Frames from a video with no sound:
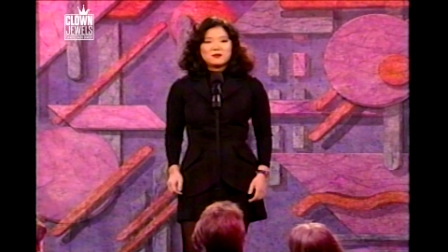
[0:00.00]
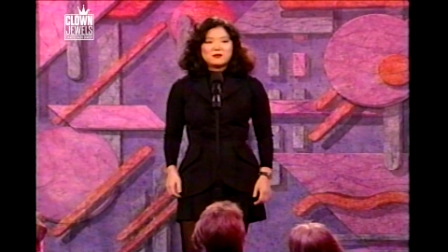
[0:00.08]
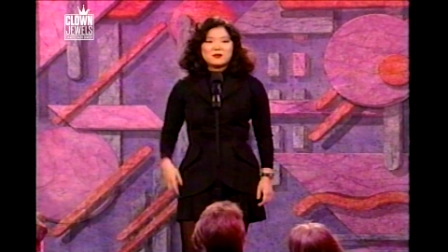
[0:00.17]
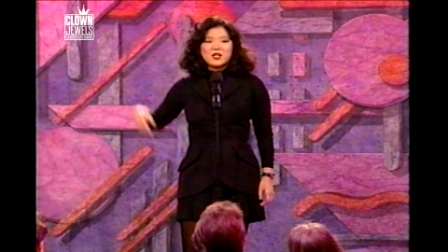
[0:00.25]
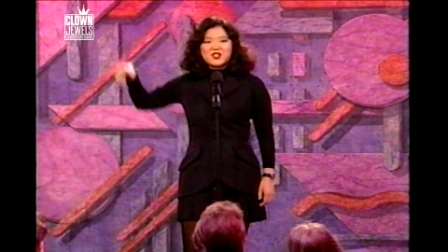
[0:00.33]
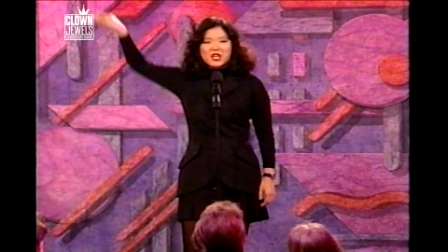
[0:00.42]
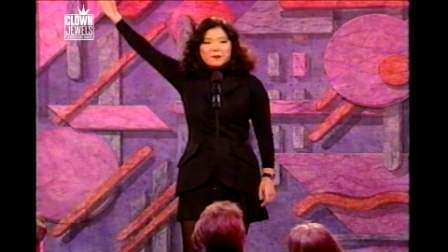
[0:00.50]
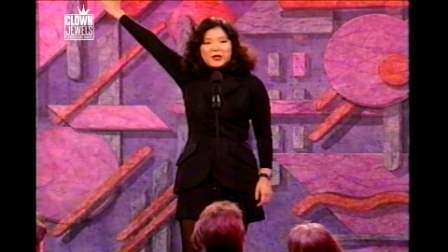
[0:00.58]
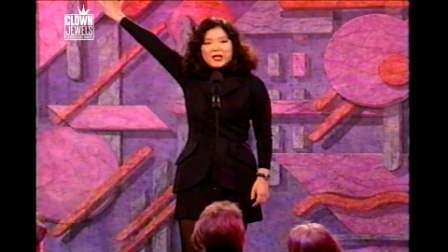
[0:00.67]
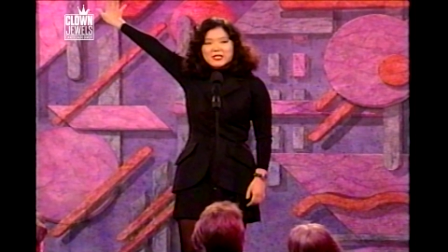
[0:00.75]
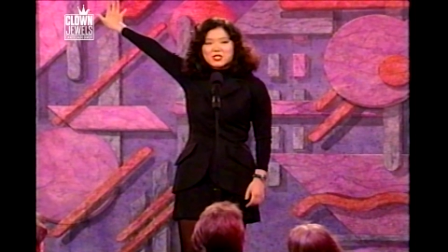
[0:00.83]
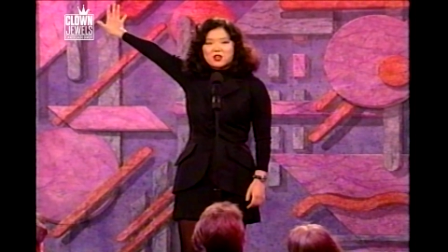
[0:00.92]
I used to keep a
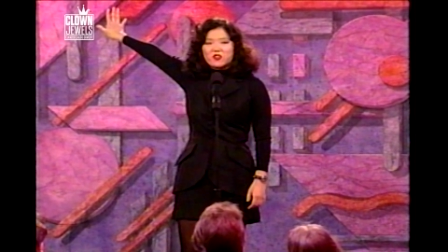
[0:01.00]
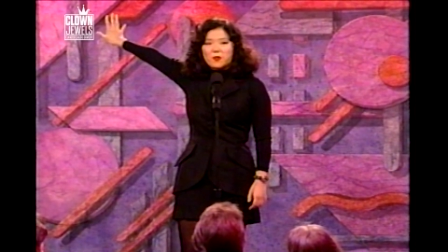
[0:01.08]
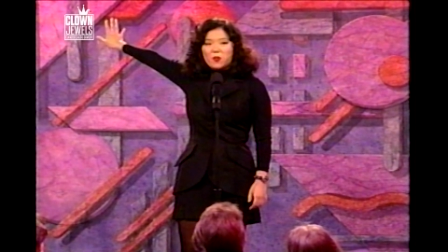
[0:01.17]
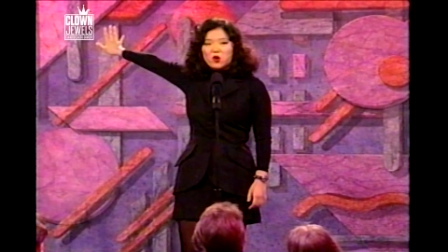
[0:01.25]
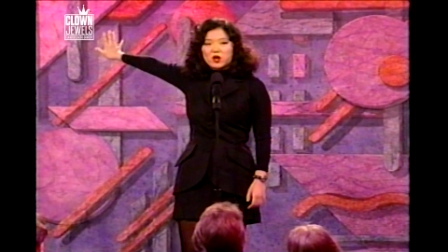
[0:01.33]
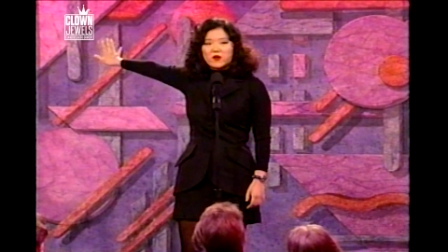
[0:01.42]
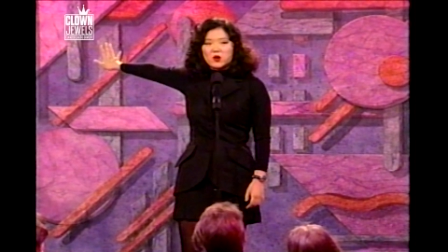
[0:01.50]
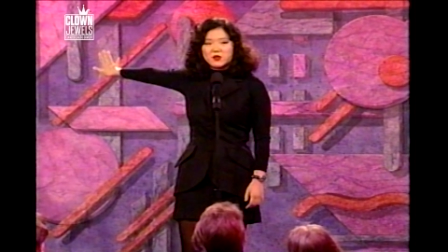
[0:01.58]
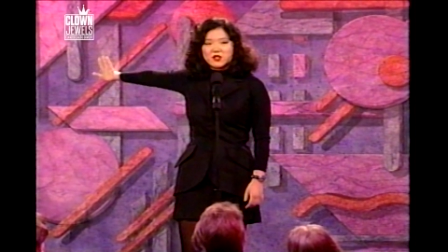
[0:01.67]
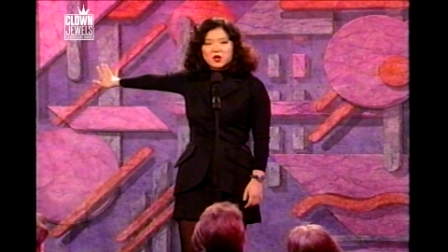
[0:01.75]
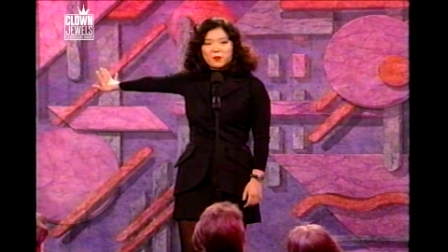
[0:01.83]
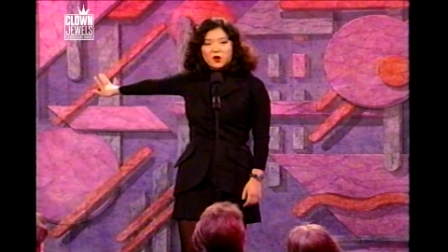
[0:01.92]
list on the board of who was
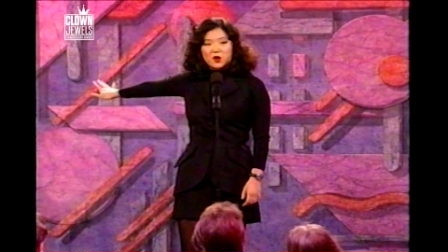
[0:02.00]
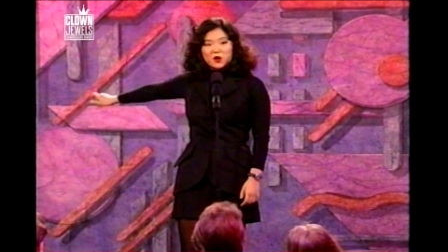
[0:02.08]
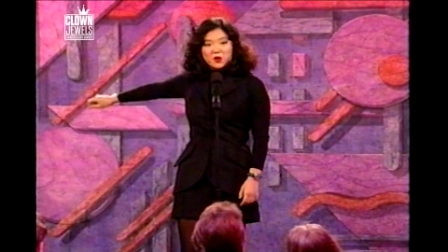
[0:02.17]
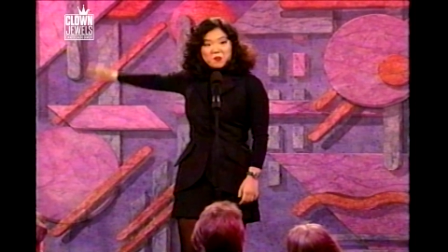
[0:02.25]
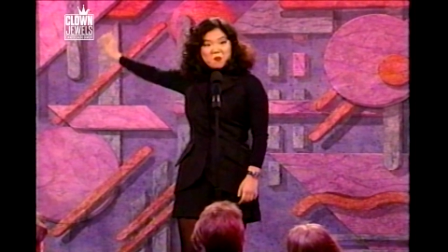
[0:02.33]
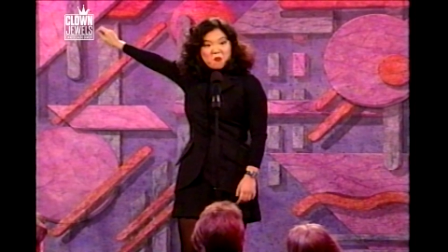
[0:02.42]
gonna burn.